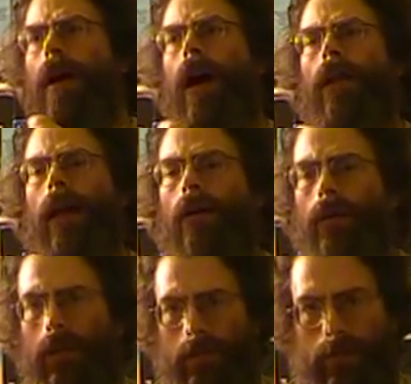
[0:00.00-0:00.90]
allow a
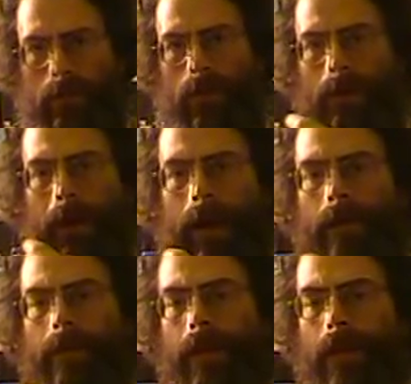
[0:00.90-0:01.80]
little bit more
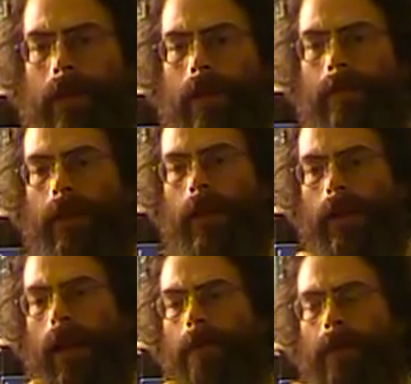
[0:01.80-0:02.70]
randomness in something like
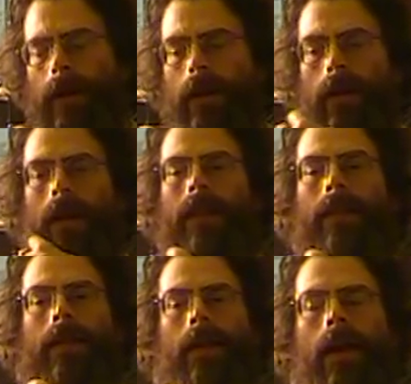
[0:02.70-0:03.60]
that, but in
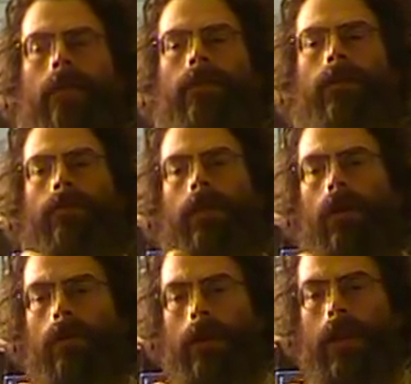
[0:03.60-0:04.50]
this kind of
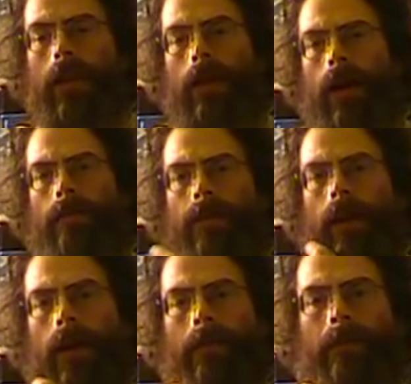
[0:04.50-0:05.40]
diplomacy type
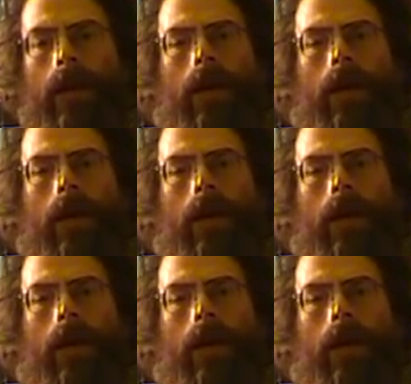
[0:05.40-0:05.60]
game,